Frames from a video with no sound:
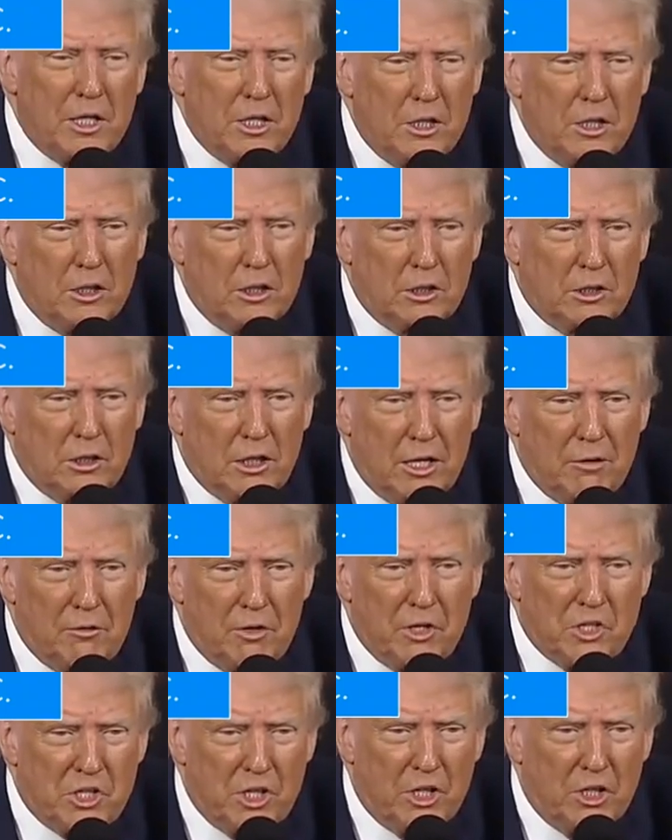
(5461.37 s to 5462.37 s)
killed
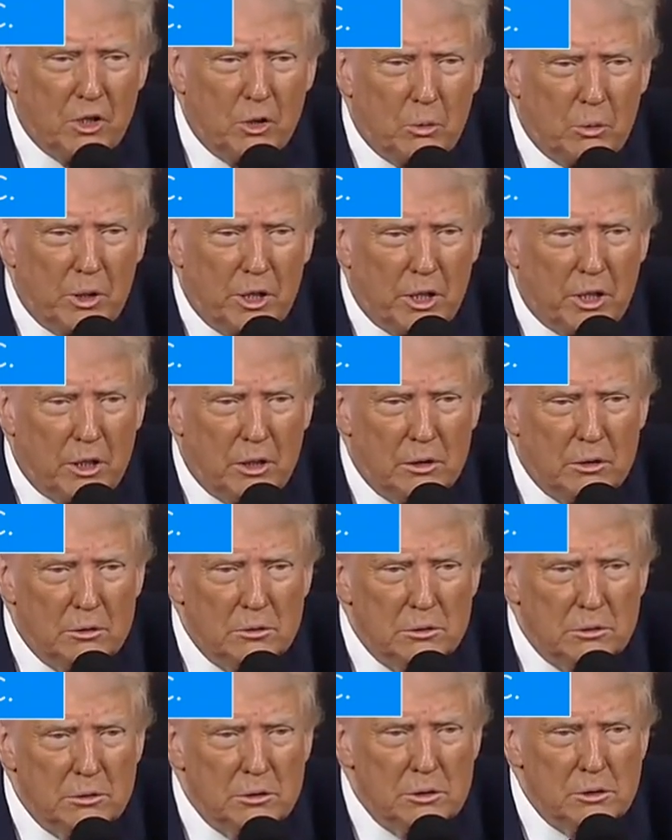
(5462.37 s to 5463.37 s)
every single week.
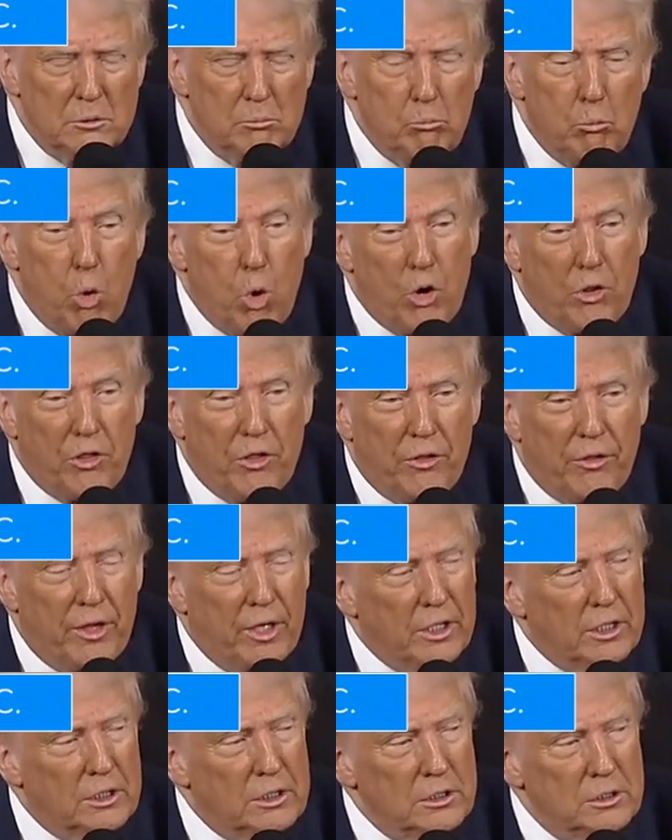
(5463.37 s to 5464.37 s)
More than
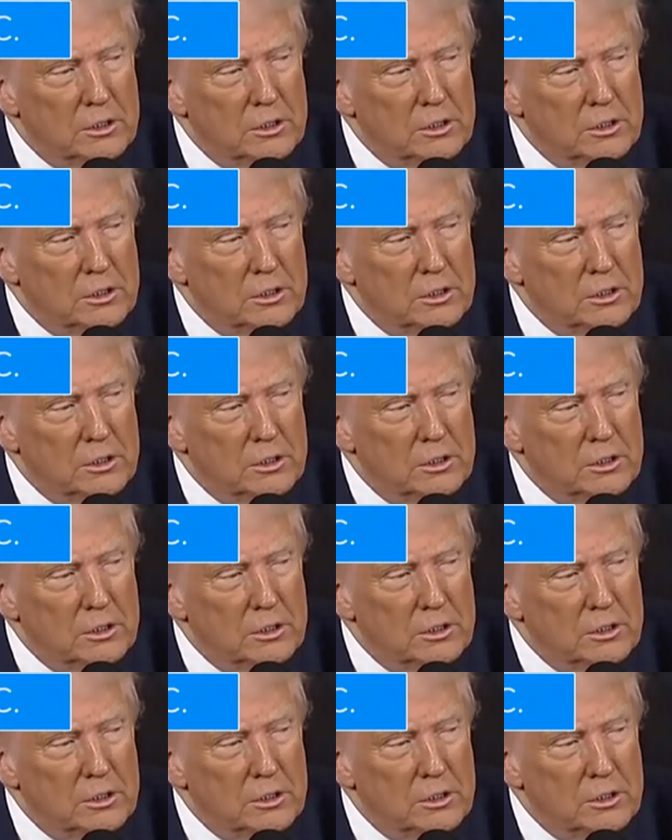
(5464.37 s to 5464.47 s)
that.